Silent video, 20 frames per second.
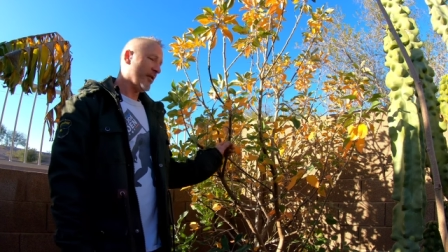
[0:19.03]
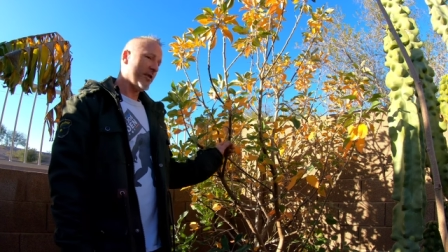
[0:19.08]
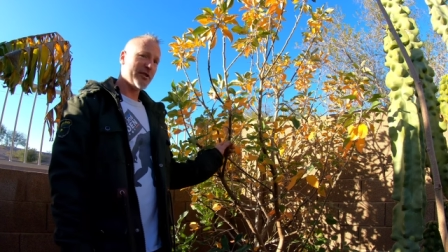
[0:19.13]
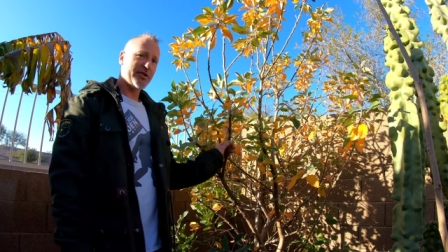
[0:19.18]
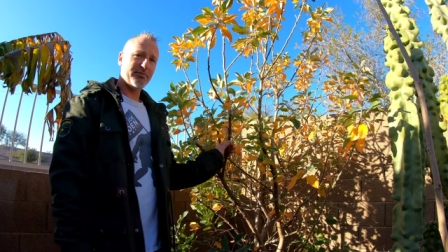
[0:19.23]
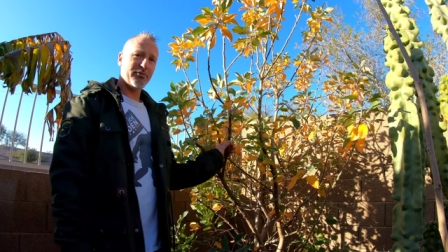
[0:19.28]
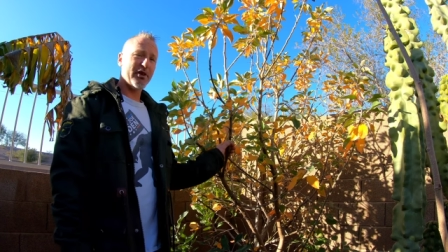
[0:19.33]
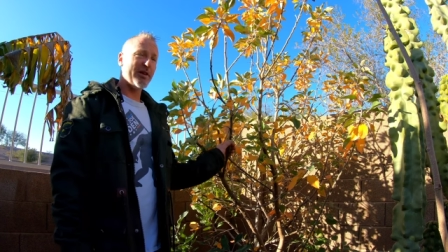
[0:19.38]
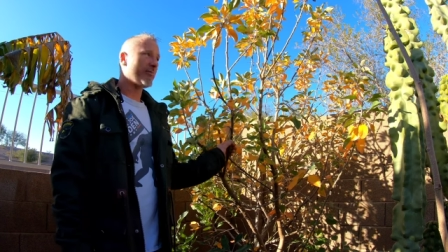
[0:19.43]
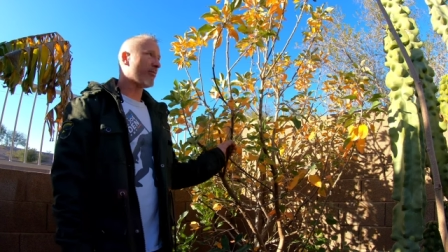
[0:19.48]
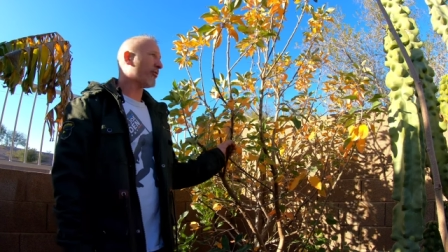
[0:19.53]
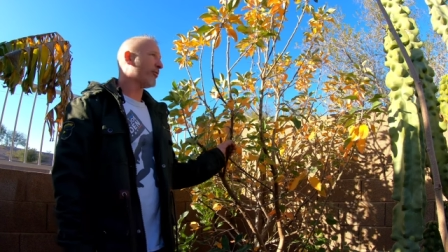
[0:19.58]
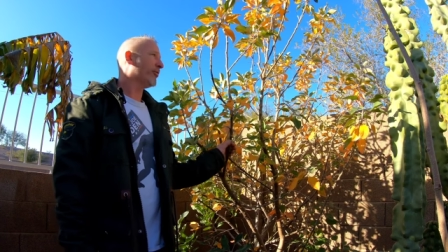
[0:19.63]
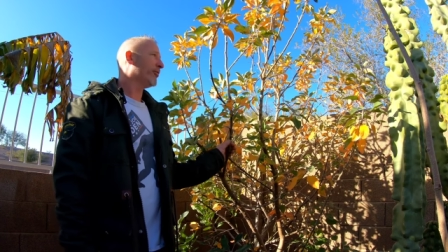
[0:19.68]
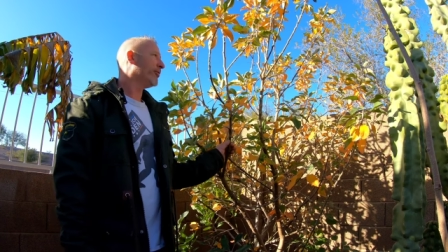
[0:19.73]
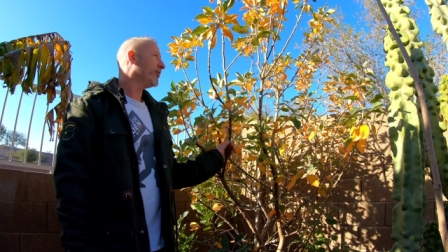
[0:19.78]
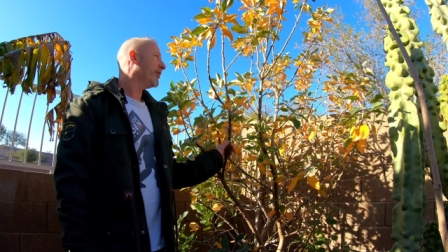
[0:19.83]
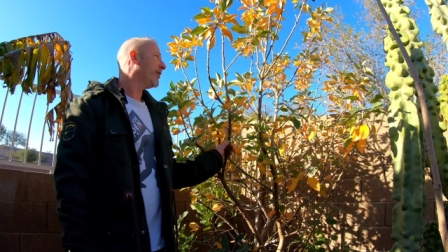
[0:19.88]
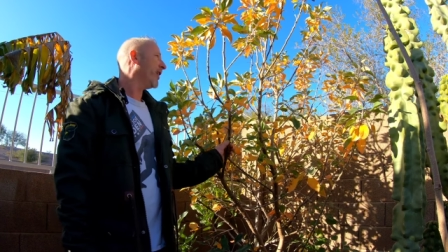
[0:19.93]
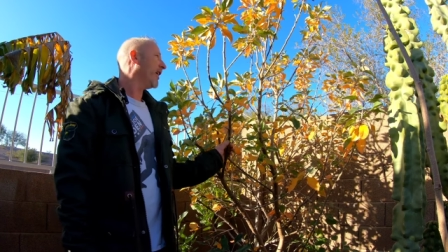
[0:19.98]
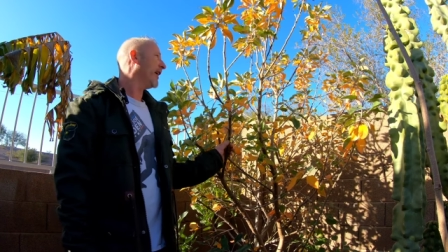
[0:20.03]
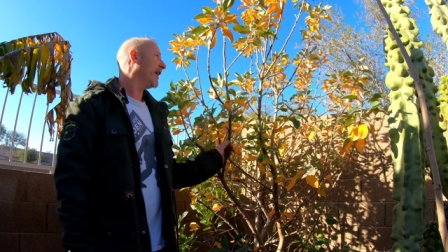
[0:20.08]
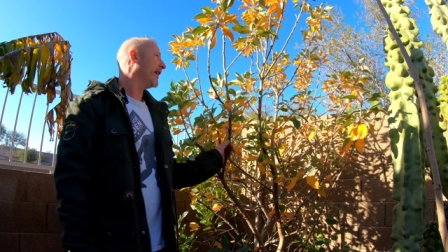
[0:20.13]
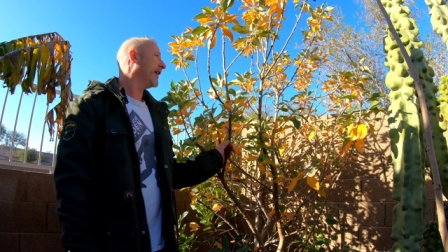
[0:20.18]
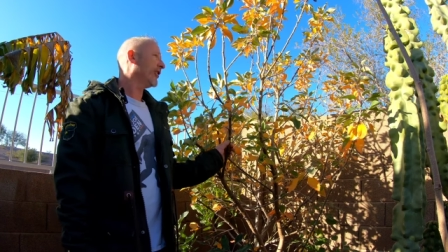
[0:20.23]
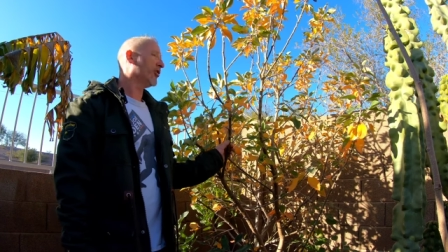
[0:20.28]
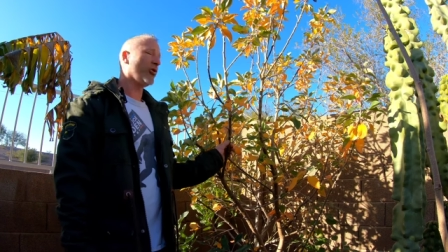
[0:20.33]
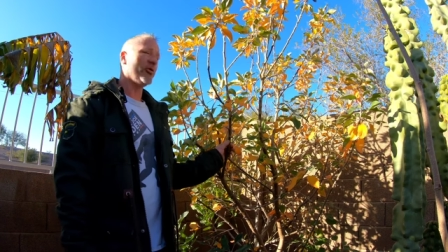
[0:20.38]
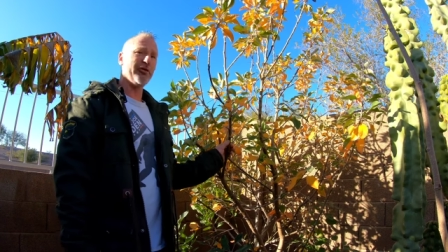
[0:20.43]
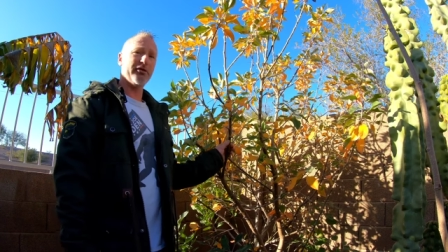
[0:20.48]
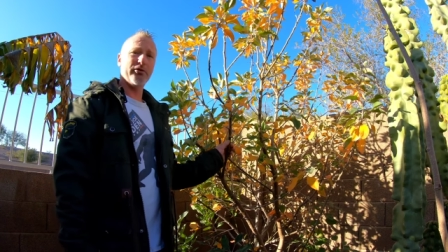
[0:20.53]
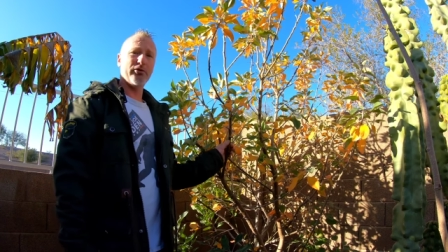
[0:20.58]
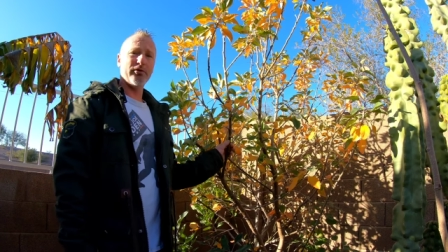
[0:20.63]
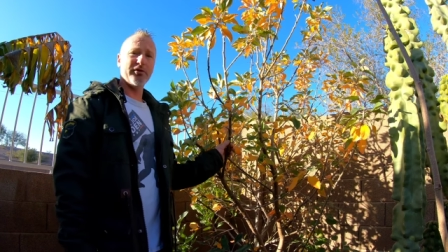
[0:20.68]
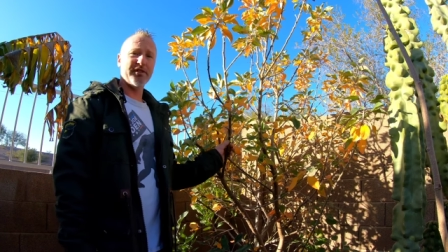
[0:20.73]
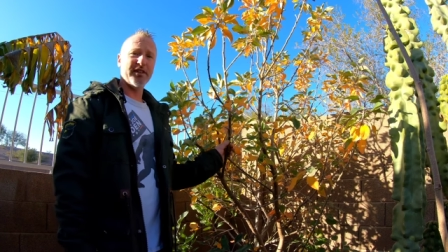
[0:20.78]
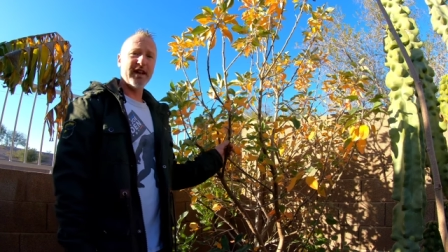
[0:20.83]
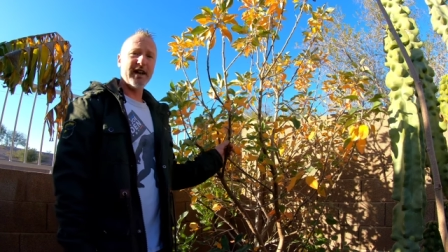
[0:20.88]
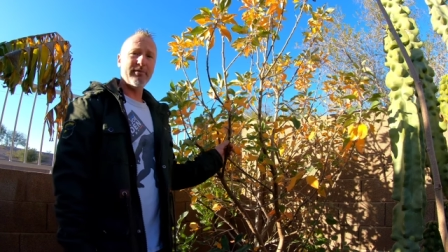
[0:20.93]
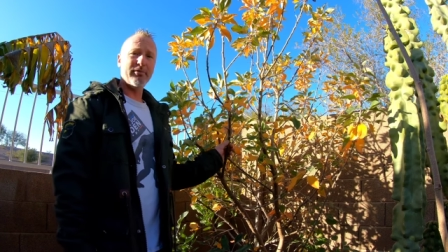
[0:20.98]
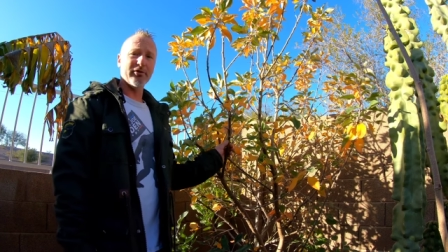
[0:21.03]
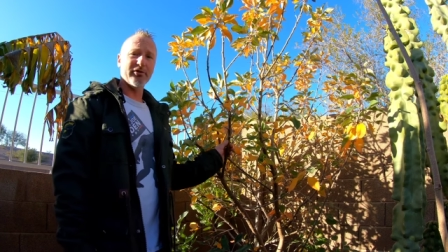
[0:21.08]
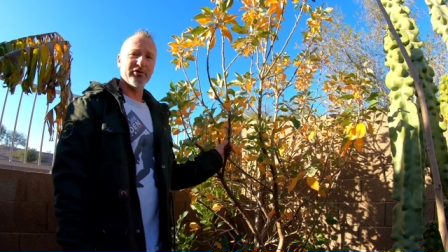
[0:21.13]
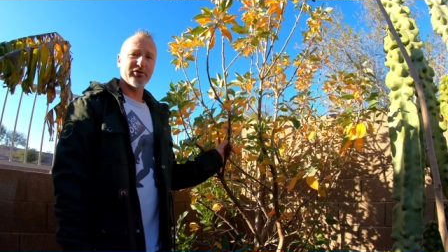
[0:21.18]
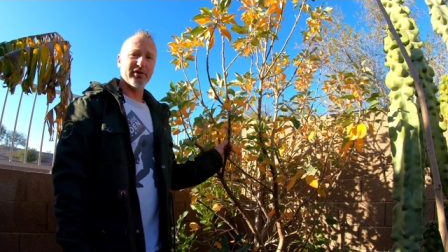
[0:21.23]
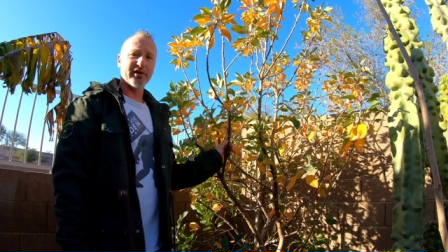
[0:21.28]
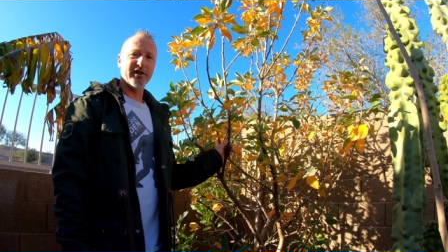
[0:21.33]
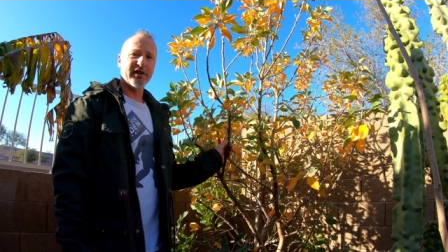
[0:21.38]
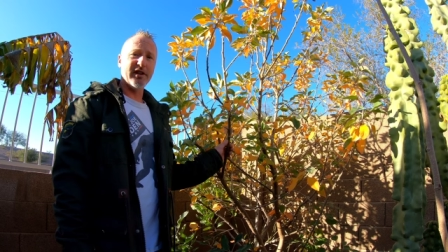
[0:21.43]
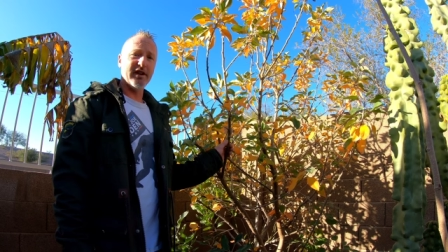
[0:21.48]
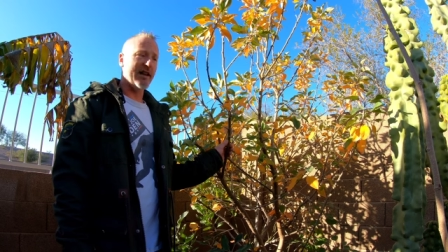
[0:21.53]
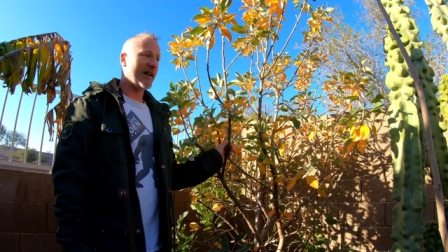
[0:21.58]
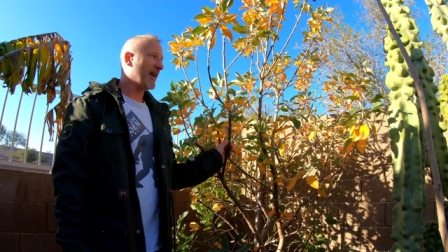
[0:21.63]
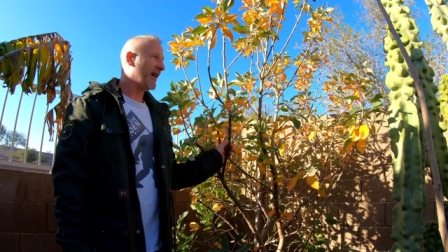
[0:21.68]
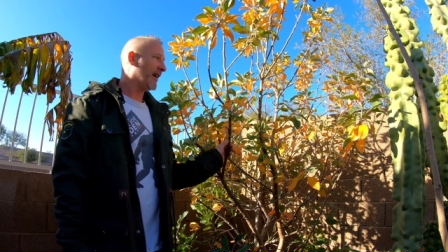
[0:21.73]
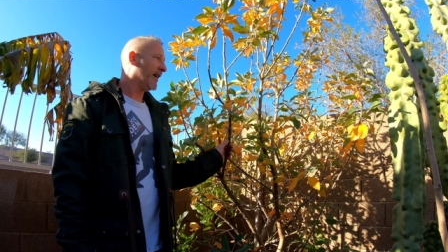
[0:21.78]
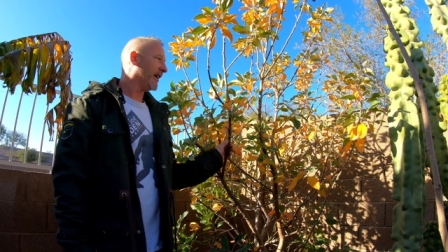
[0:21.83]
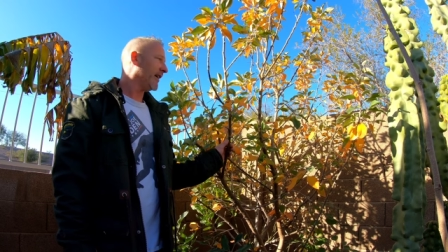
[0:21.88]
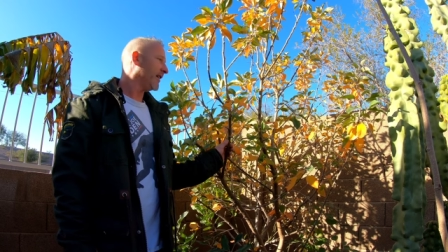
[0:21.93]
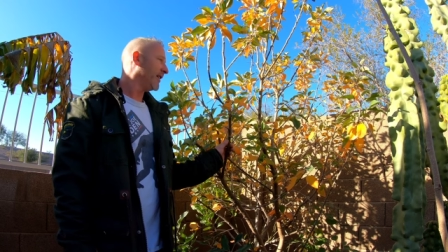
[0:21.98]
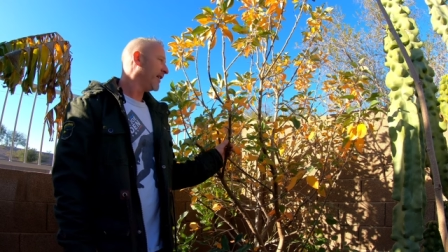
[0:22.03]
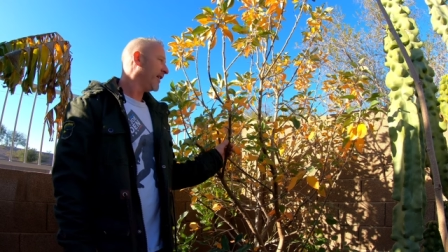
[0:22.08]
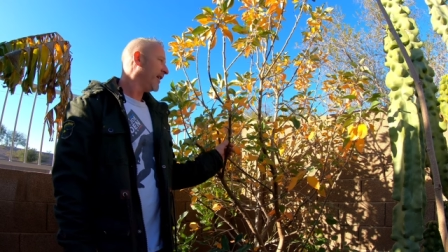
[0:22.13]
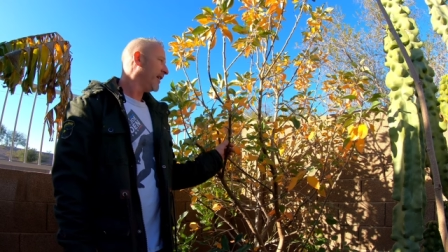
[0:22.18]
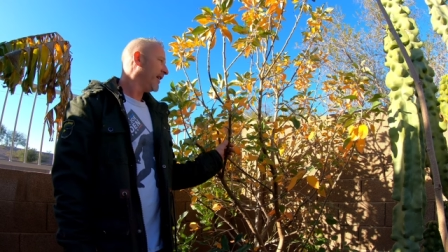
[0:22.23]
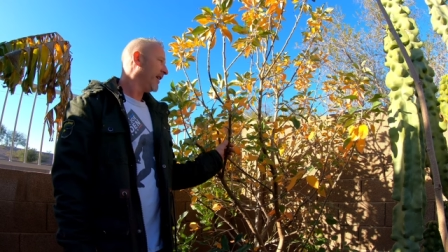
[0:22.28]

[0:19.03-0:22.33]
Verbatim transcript: spring prune a golden Dorsett apple tree and